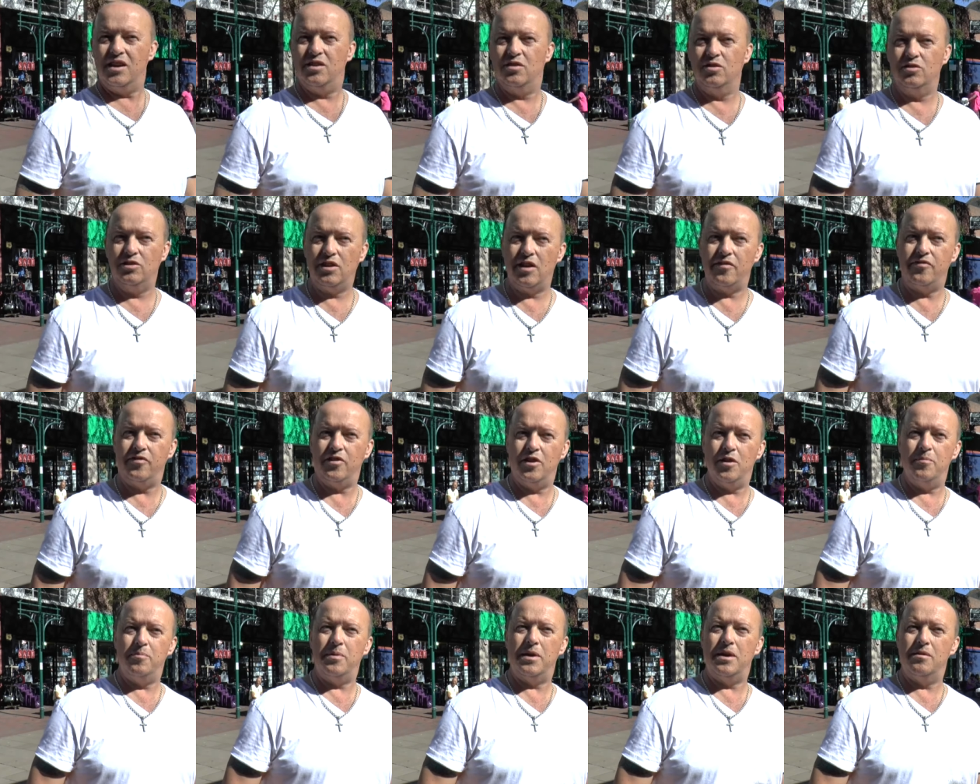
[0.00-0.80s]
It could
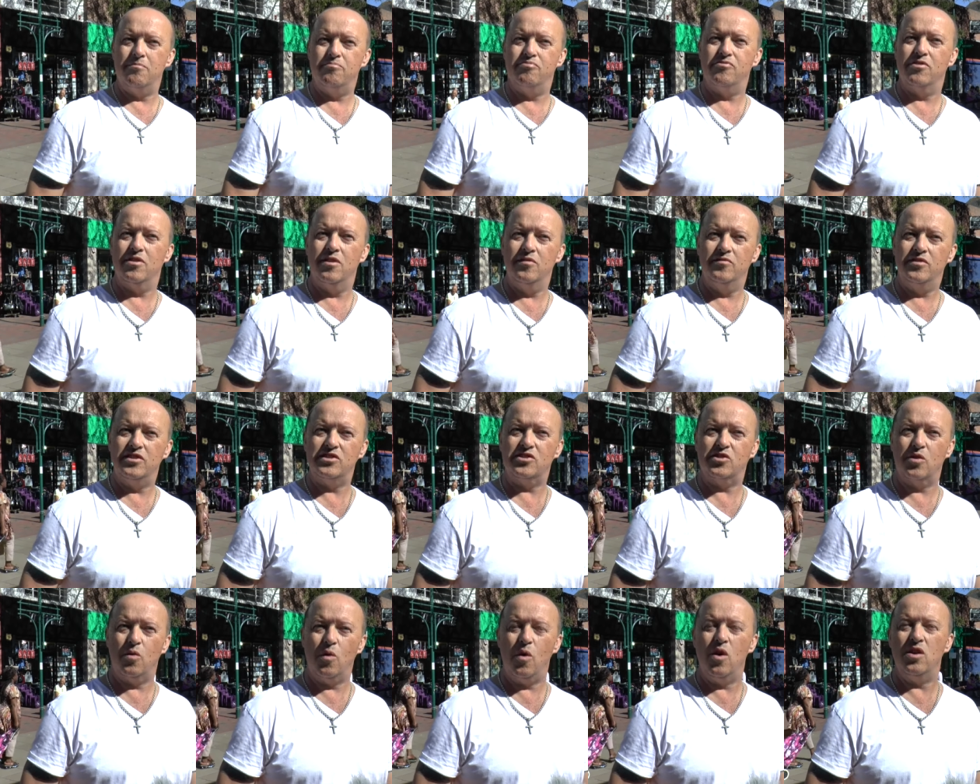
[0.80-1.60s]
definitely be
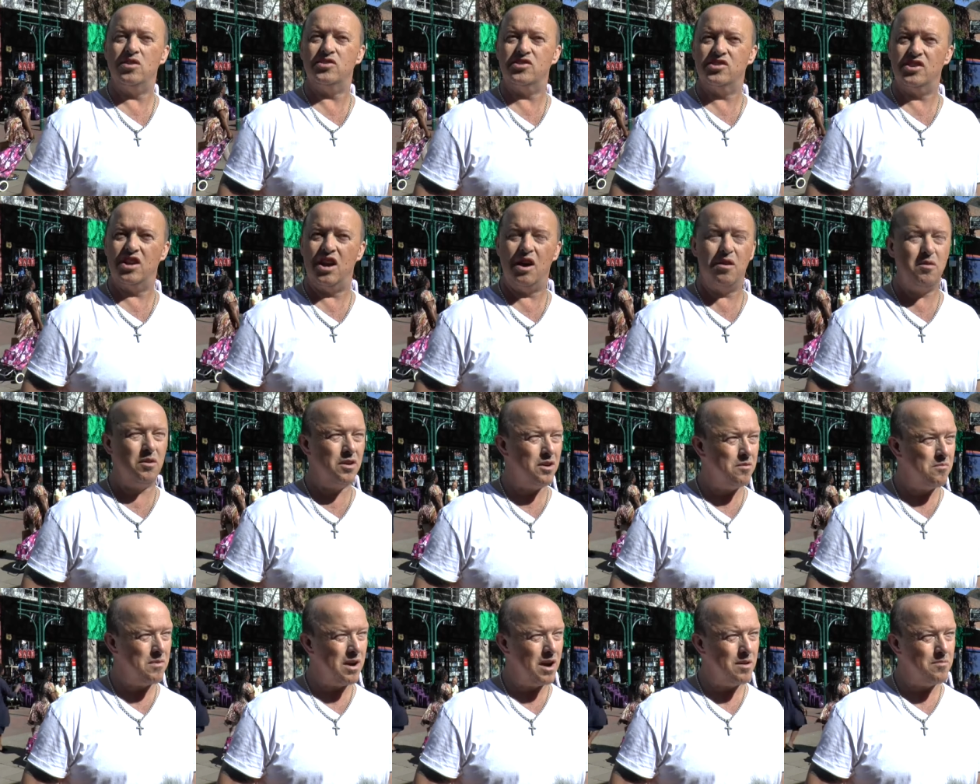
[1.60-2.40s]
improved it's quite
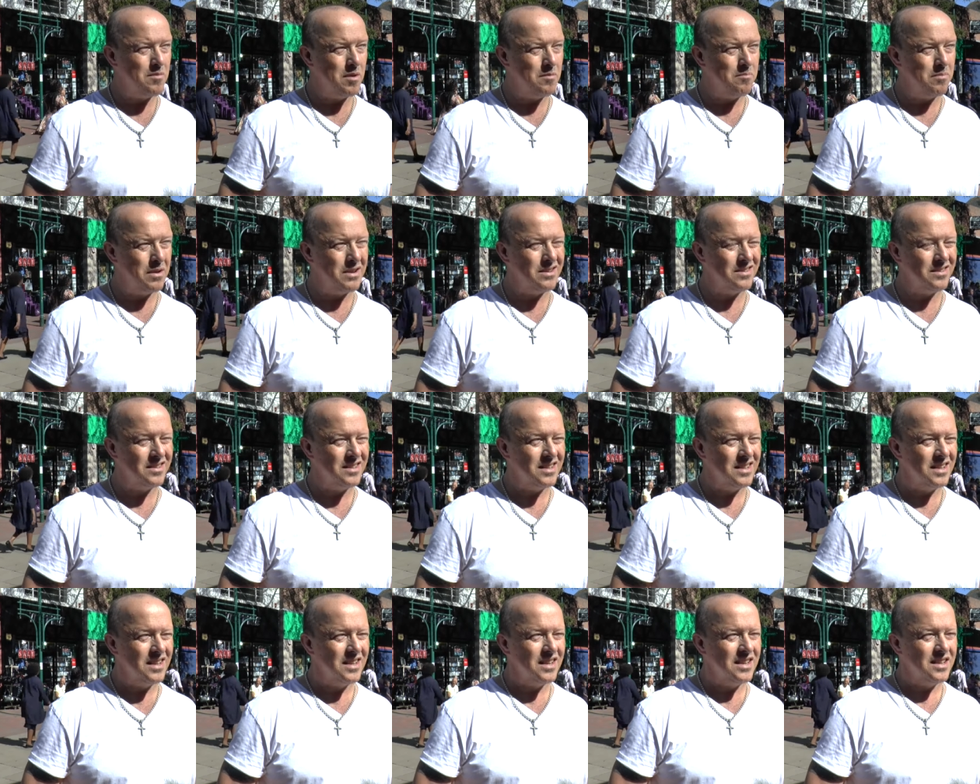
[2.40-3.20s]
slow at the moment but
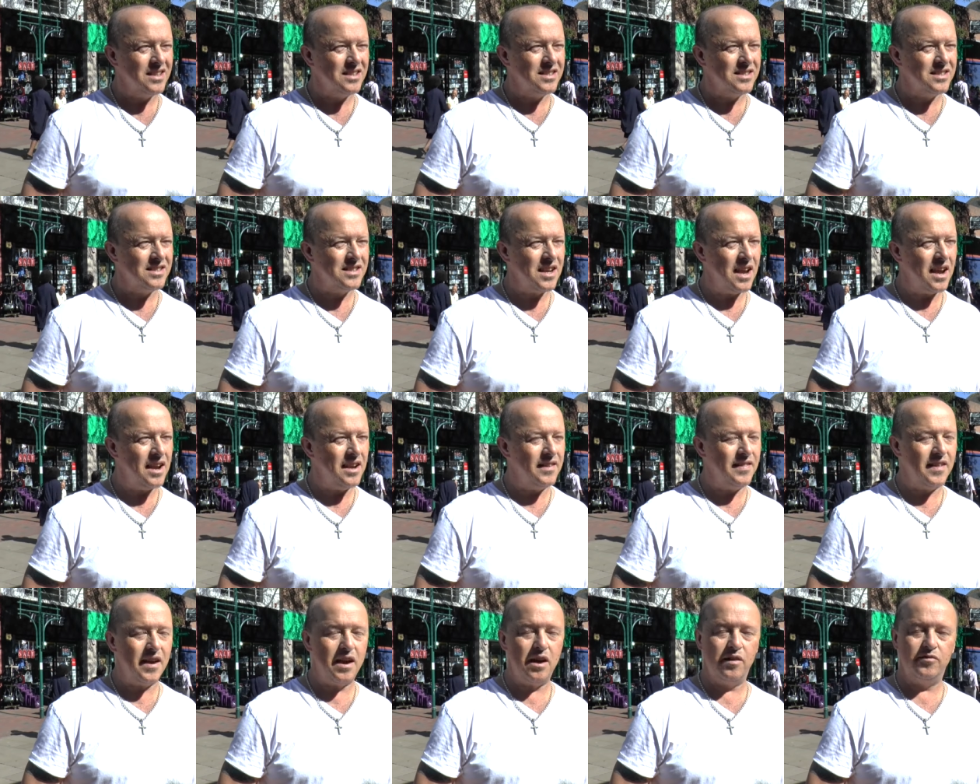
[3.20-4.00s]

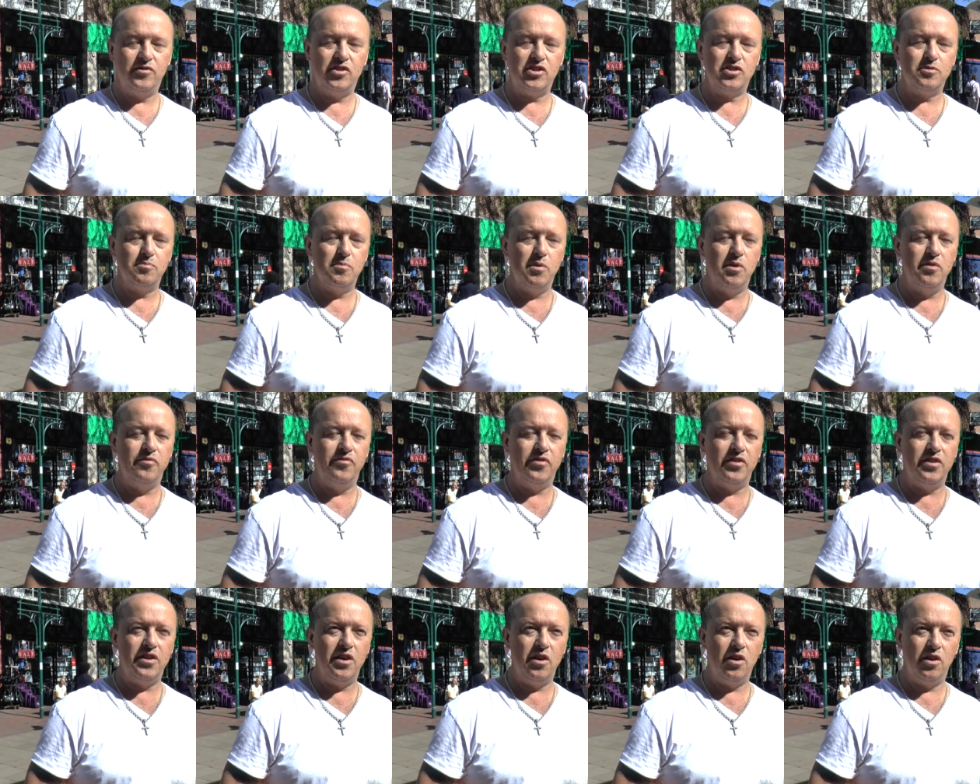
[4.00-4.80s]
saying that I've just
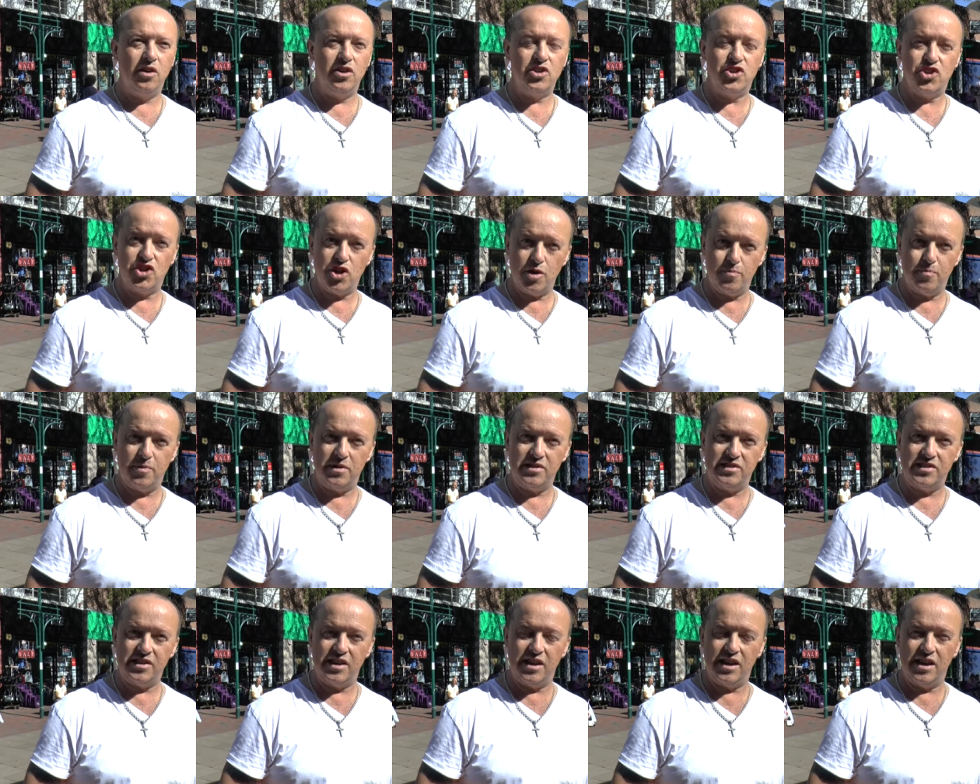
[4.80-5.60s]
moved from the Isle of
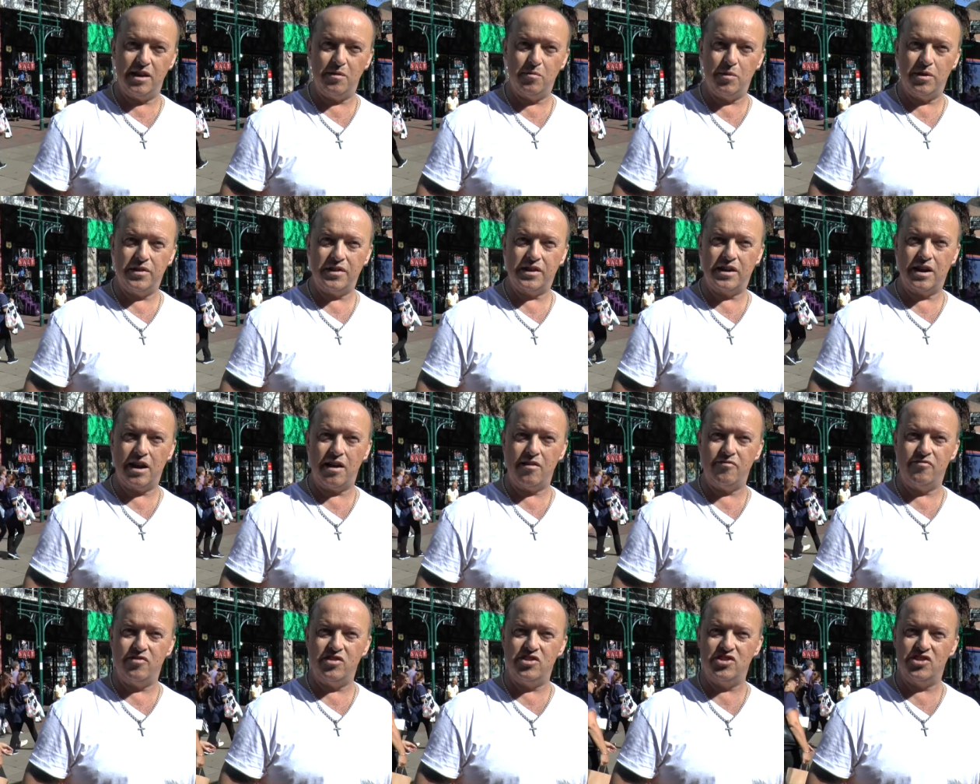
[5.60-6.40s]
Sheppey to here where the
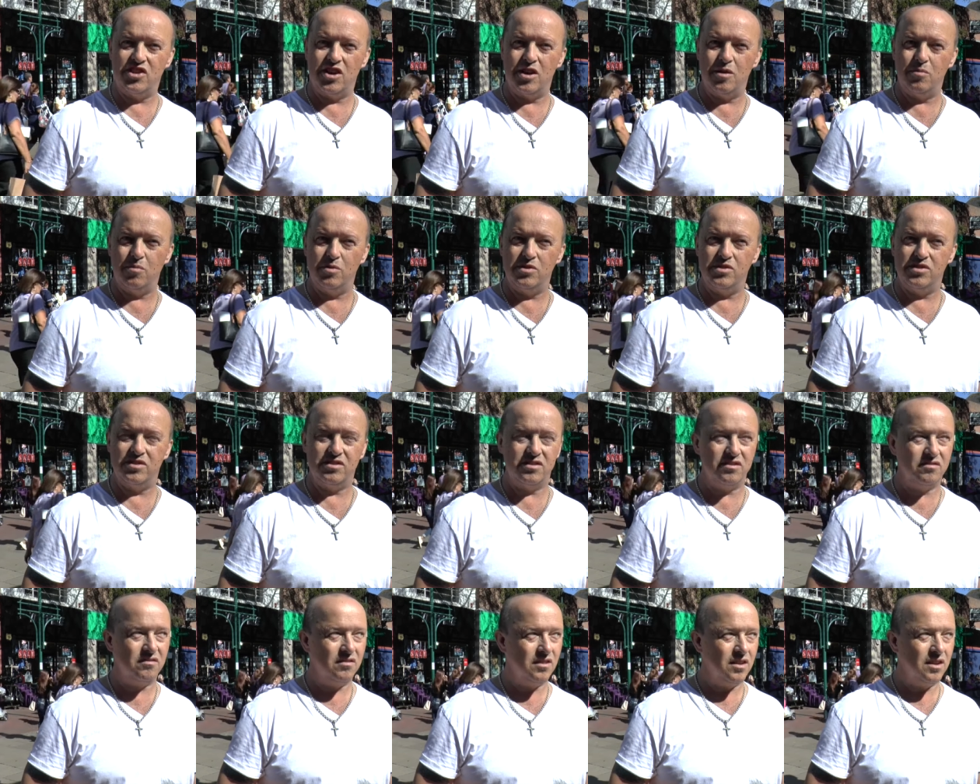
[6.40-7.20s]
coverage there
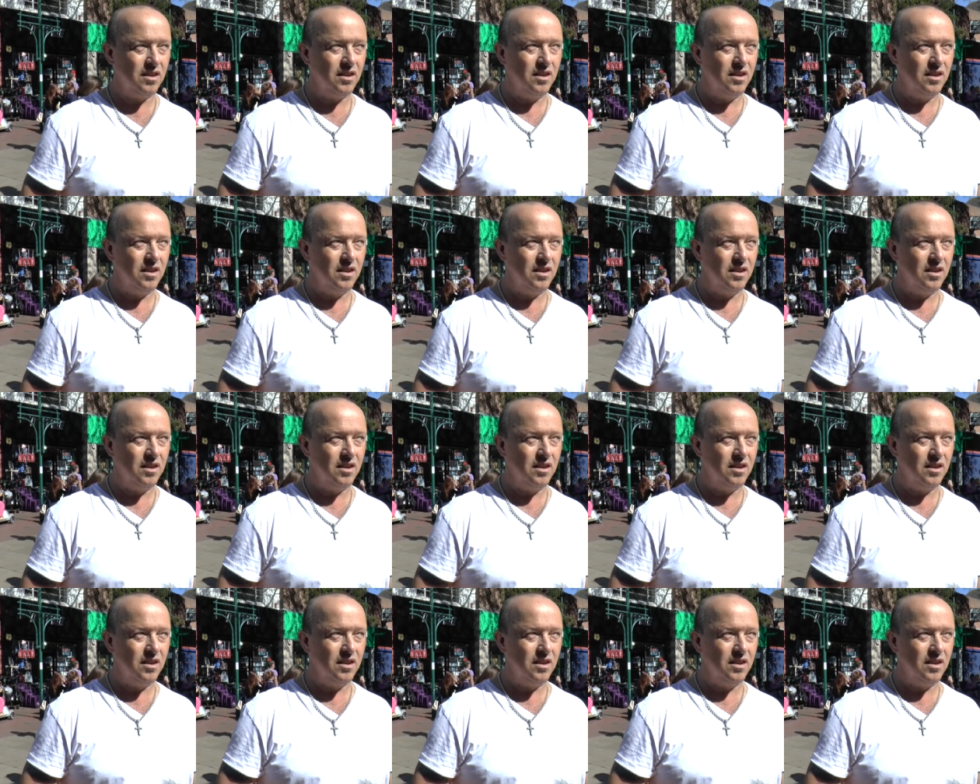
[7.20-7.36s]
was